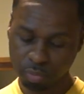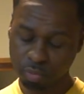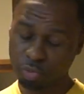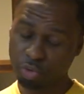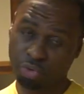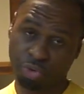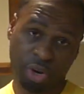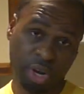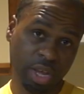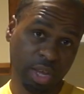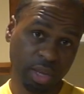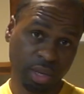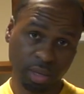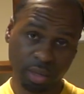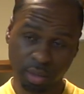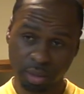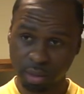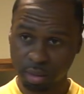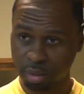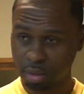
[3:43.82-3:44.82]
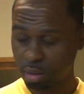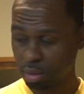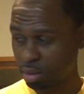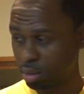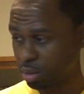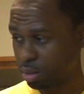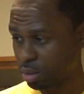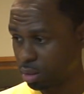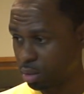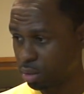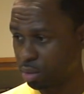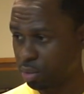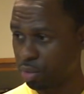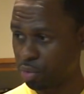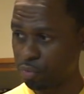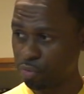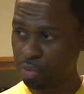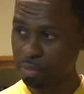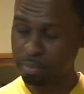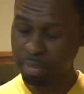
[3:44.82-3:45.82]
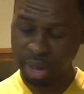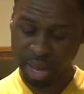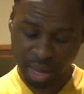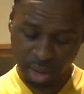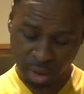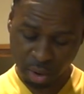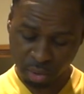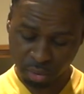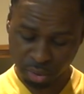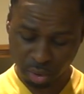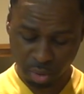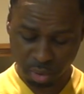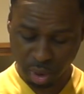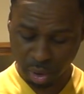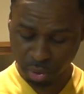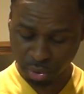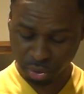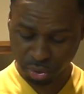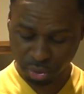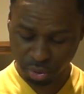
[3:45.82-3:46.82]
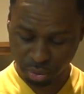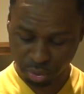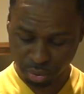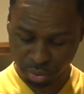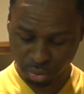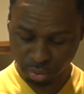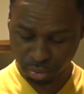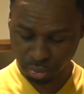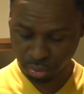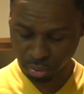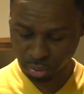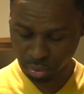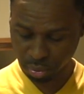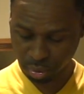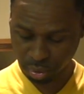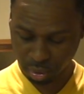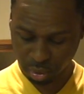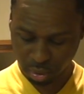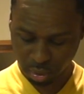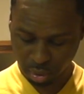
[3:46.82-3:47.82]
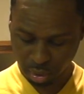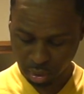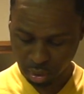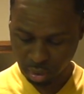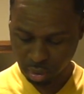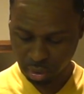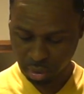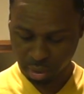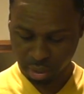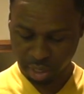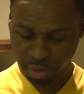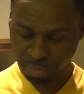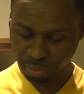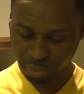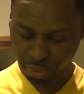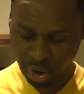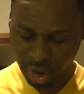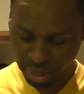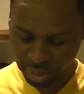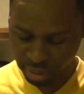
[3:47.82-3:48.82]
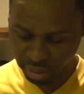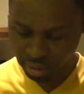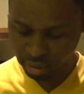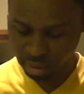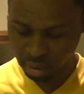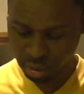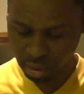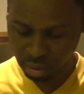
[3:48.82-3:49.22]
drink, rebel, don't go to school, get pregnant.